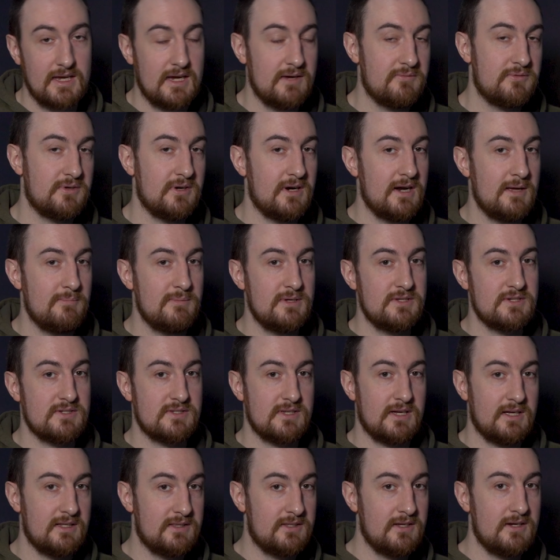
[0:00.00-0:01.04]
If your image is
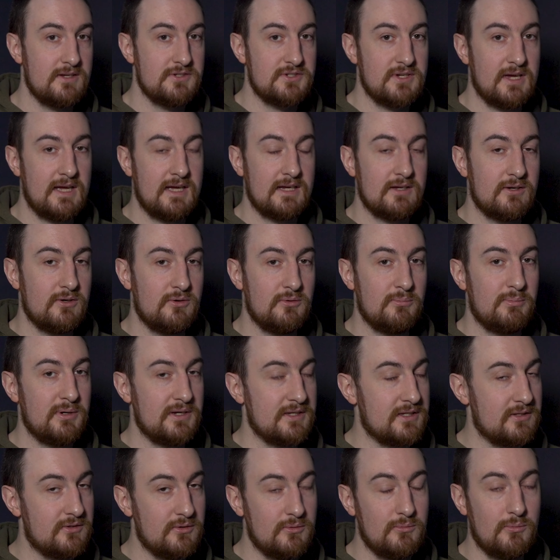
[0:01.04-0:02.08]
at a Dutch angle but
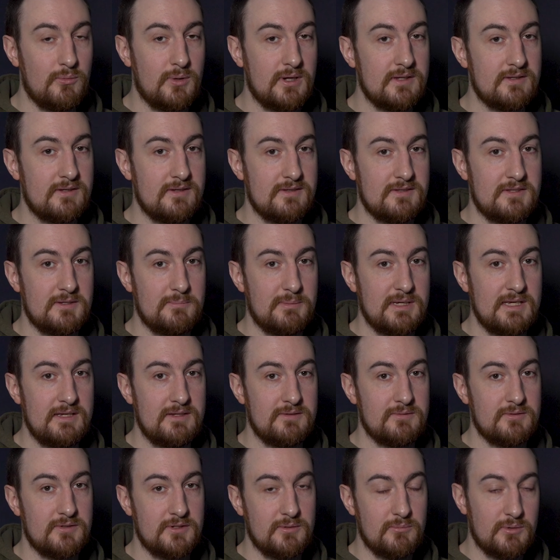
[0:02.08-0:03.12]
you don't want it to be,
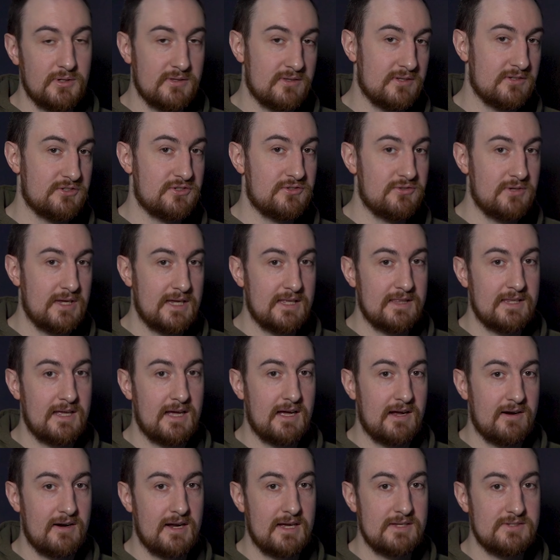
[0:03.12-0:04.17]
you want to straighten that
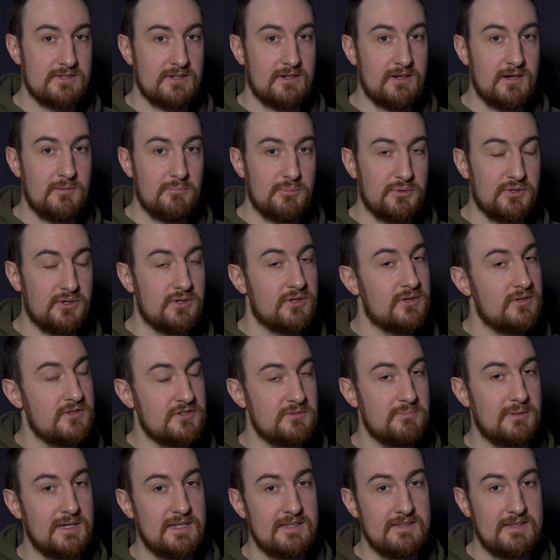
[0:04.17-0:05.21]
horizon up, you could
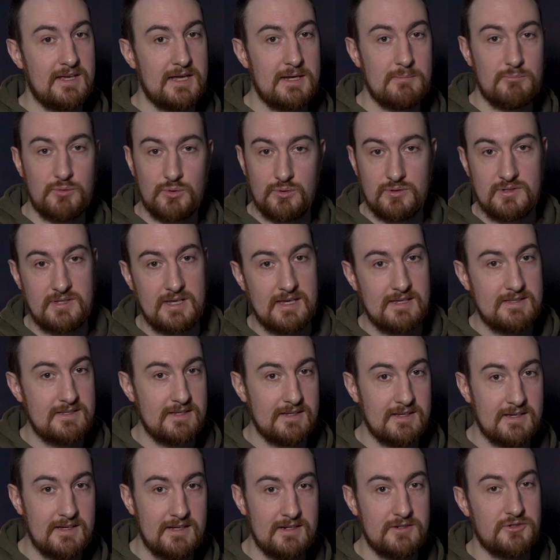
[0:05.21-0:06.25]
spend time
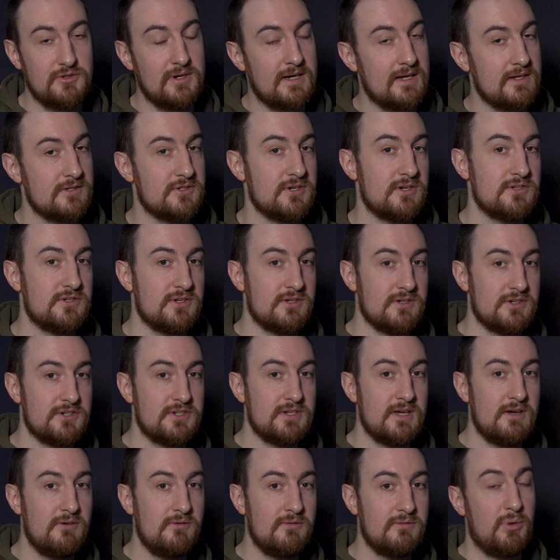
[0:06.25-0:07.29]
rotating it and trying to judge it
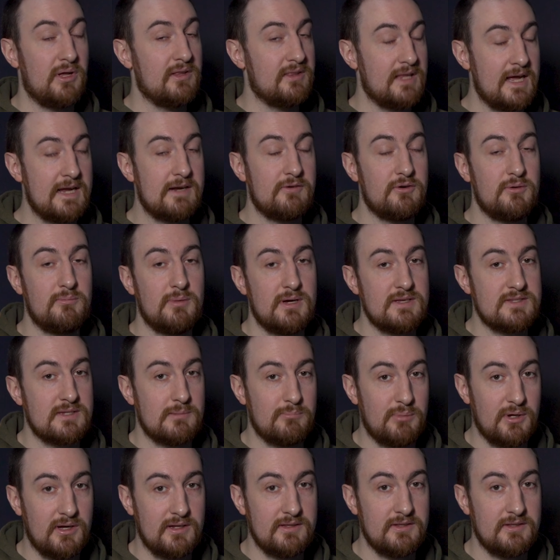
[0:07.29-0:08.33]
yourself, but Lightroom has a
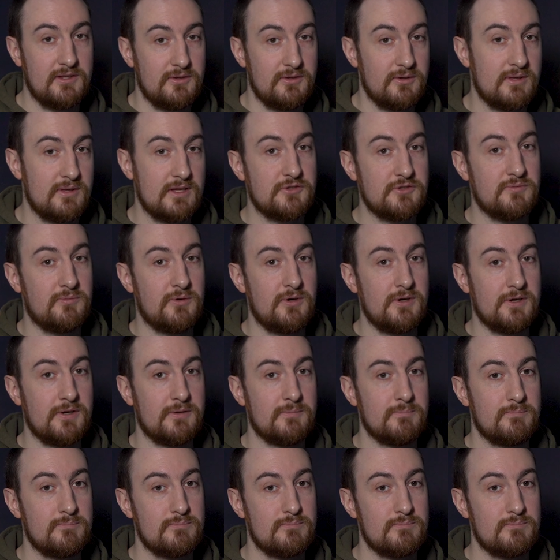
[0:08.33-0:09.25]
button to do this for you.